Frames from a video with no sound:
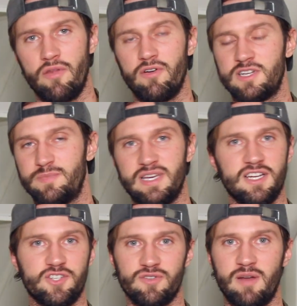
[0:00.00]
whether it's
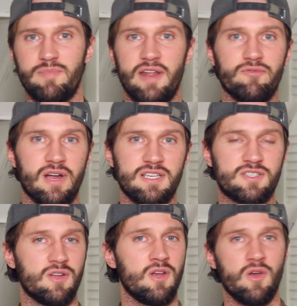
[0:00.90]
because you're on bed
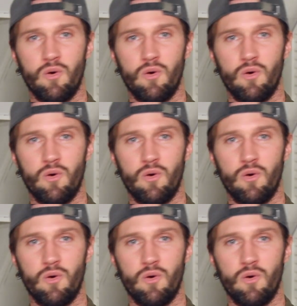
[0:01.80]
rest